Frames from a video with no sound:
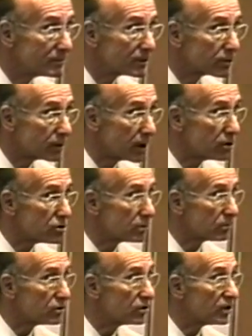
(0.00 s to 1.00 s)
Creation
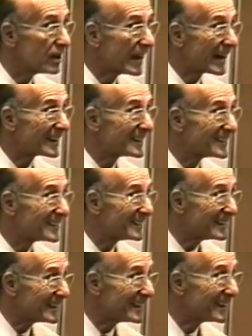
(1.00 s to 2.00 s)
was ex
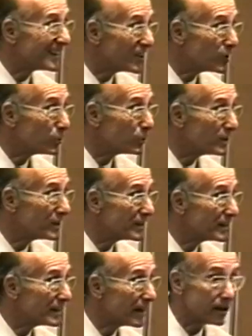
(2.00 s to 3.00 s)
nihilo,
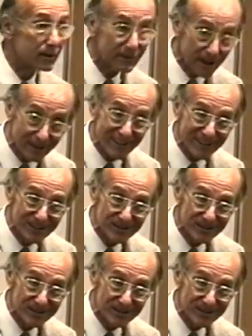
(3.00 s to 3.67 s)
out of nothing.